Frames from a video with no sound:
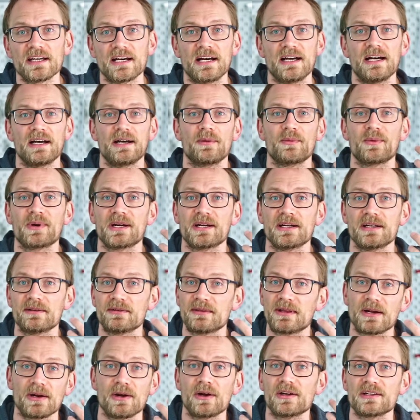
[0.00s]
uh, where
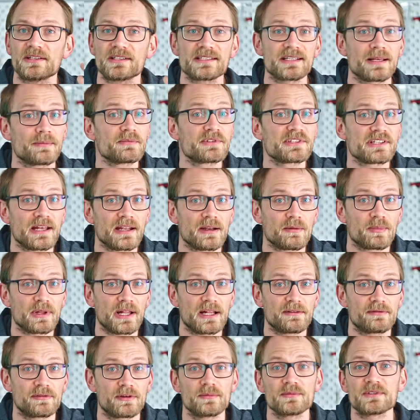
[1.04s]
there are some standard
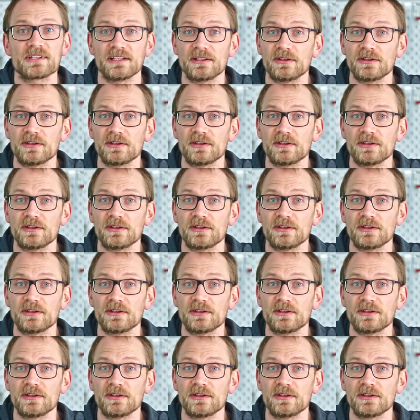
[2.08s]
platforms